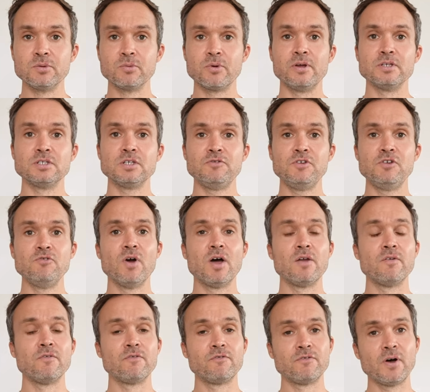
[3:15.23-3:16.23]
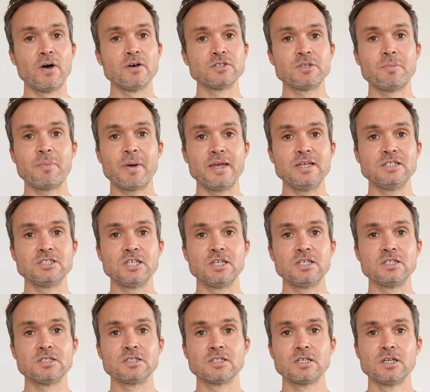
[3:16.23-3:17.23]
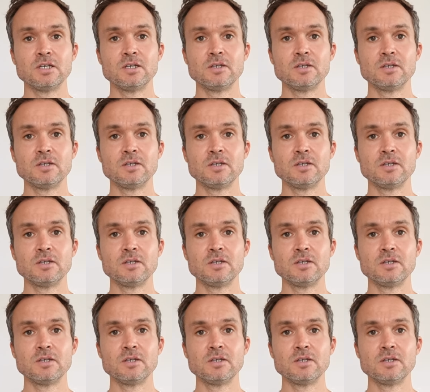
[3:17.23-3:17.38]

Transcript: Whereas if you run faster paces,